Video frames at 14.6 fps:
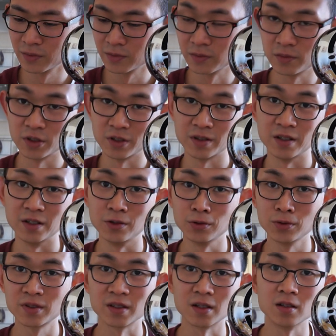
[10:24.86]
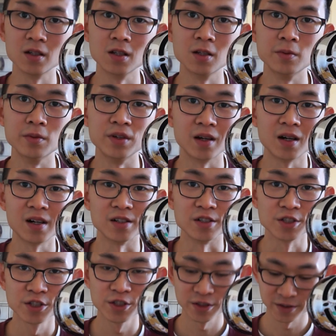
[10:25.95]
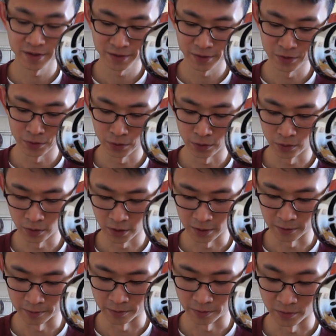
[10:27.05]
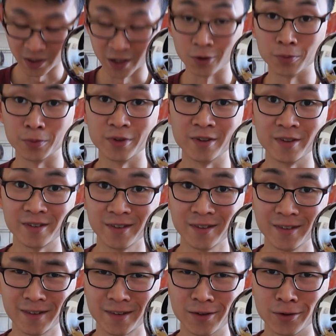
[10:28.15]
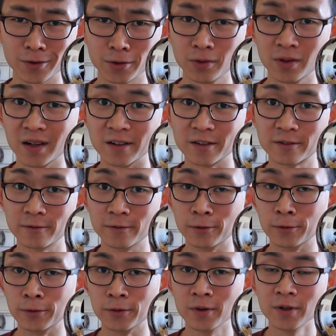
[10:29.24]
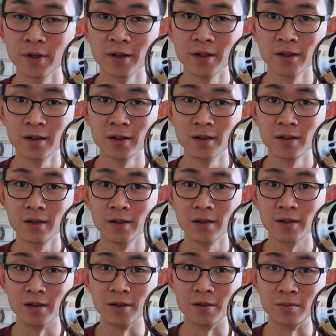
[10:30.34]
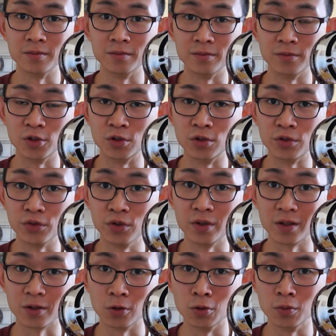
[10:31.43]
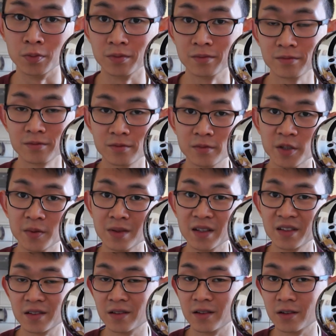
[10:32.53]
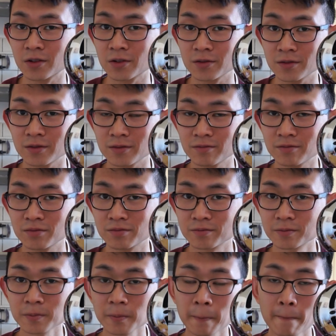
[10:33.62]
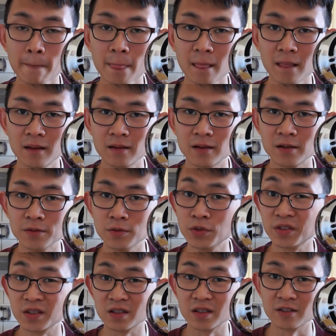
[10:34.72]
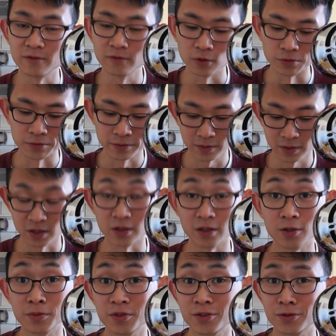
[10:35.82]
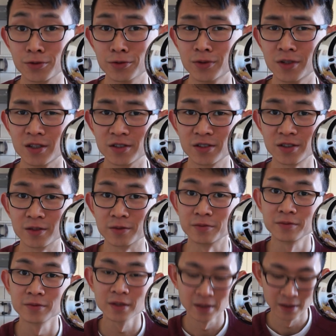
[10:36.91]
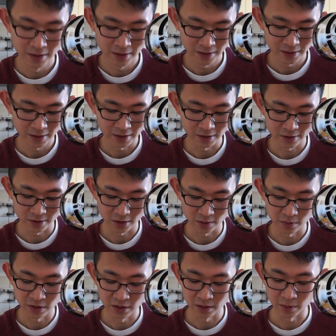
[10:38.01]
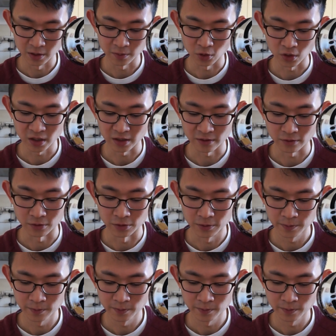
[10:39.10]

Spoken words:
but they do sound a little bit harsh. I hope it's not too harsh for all of you at home, maybe listening on using a headphone. So I hope it's not too harsh. I try to be a bit more careful.